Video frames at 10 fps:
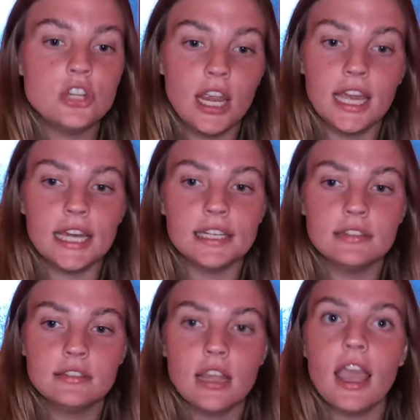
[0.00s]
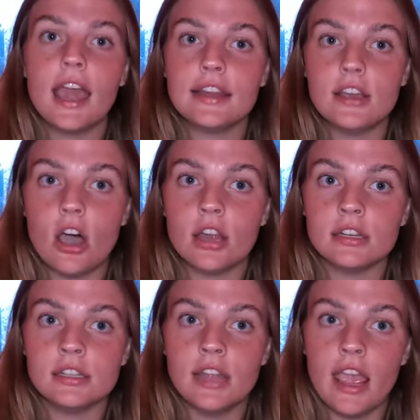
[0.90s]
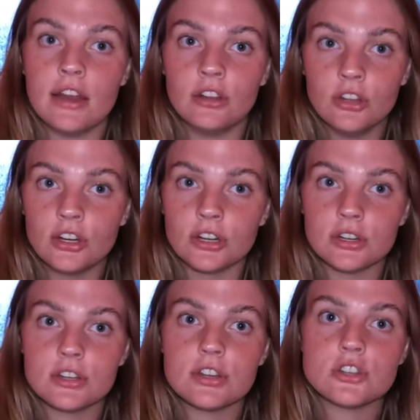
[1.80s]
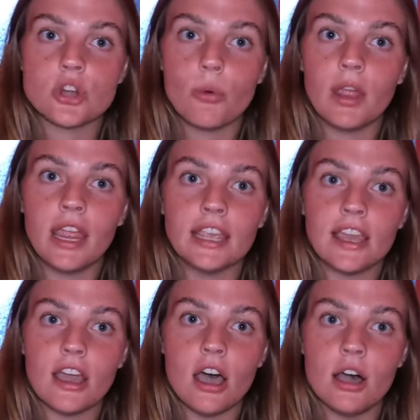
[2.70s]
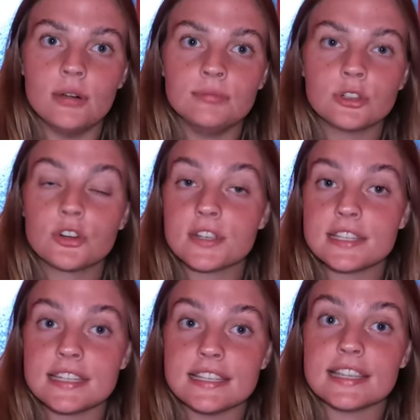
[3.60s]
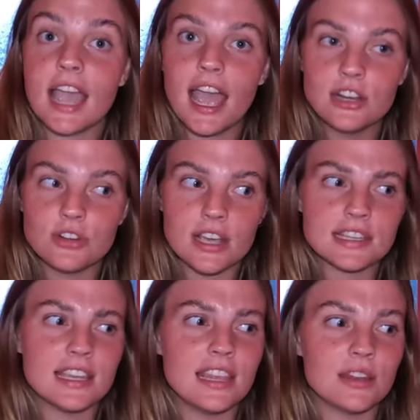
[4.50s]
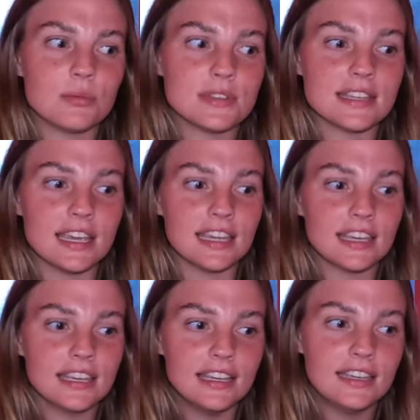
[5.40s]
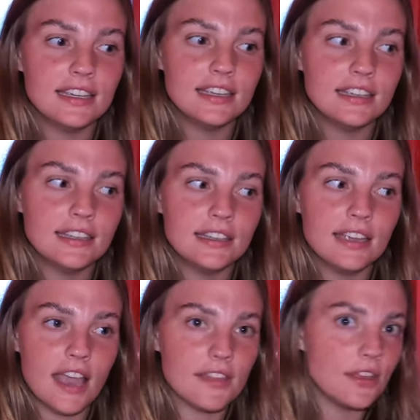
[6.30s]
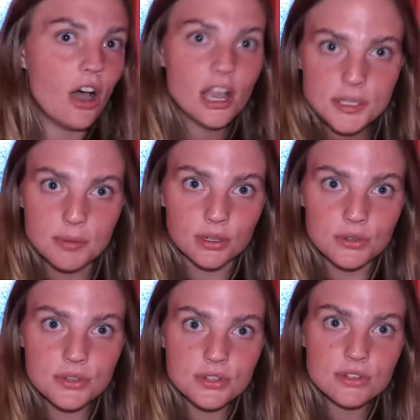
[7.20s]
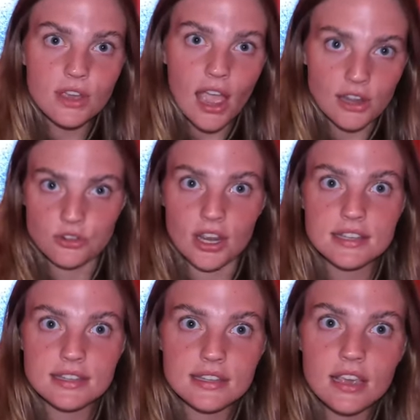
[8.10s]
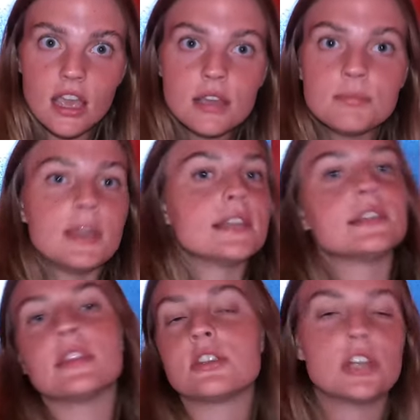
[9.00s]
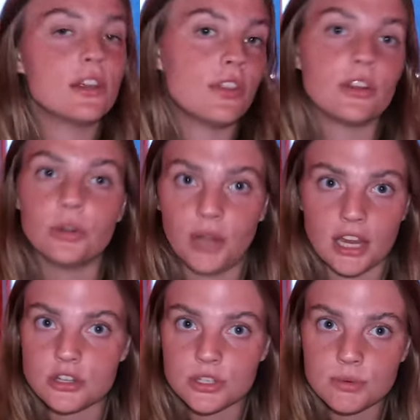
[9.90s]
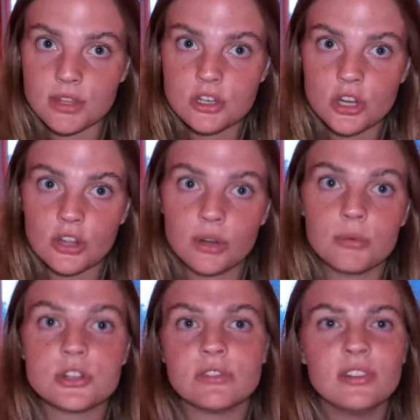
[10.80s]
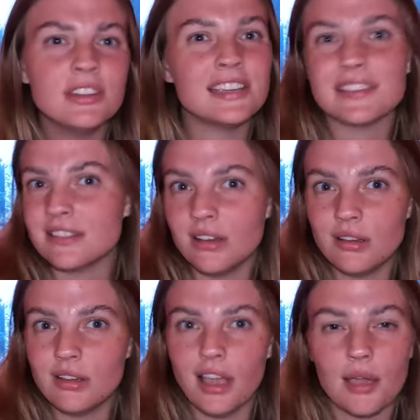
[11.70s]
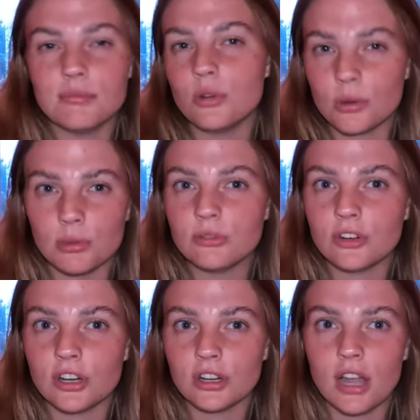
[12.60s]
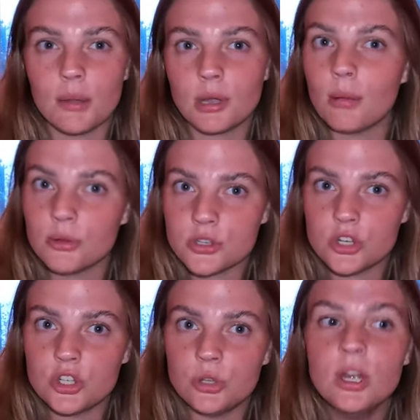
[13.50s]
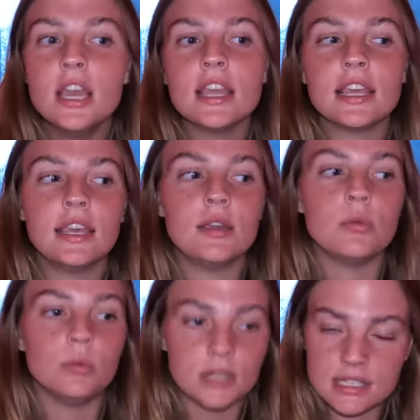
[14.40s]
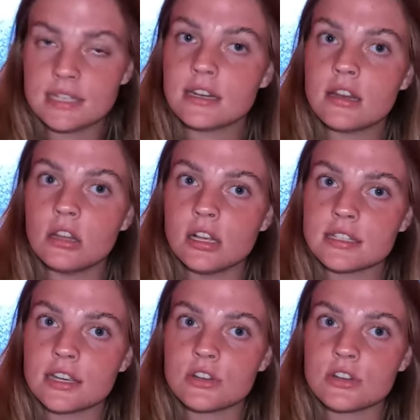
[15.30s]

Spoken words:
Jan had gotten an alert showing Christy's address, and that it was like at the hospital's address, because they shared their locations with each other, which really isn't abnormal for couples to do. He wasn't in Los